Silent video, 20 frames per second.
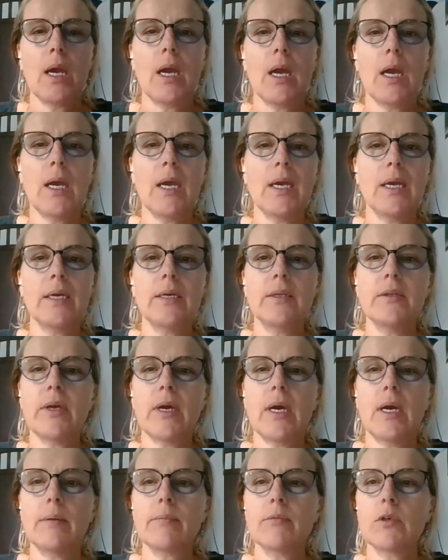And
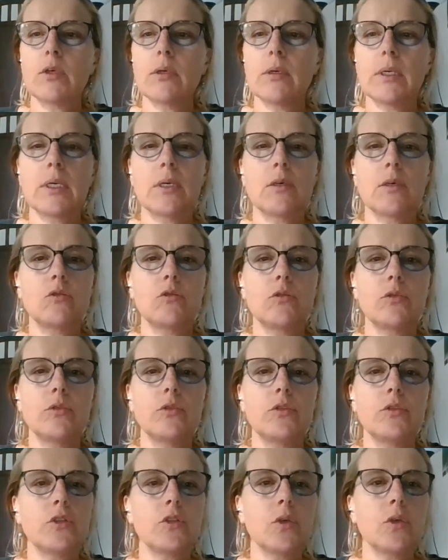I'm going to
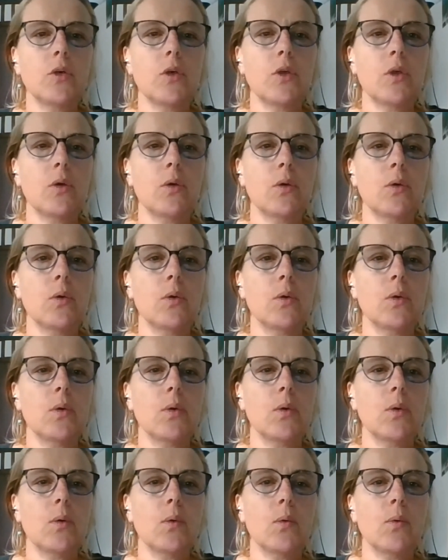show you
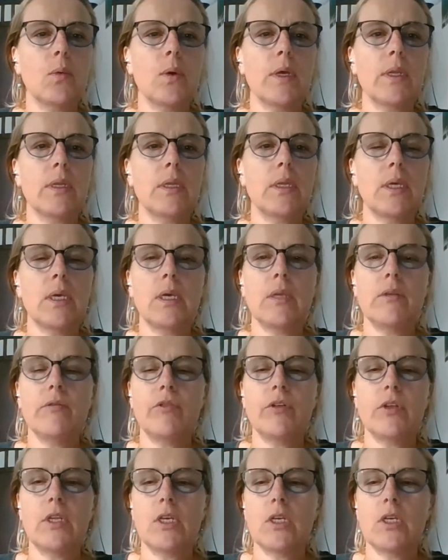what the
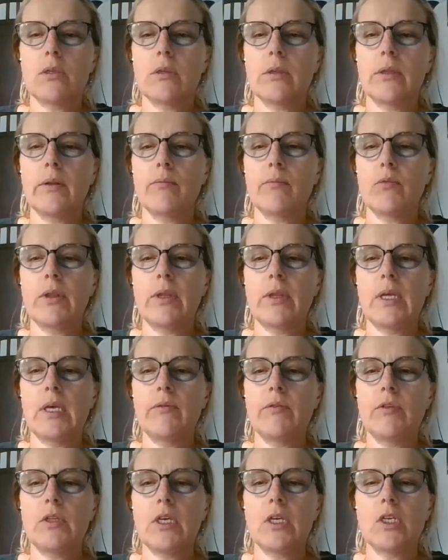
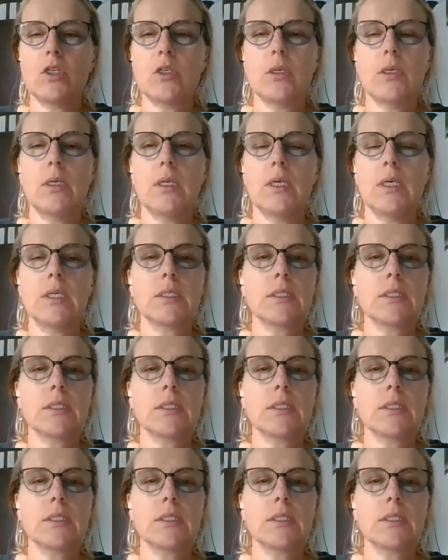invitation is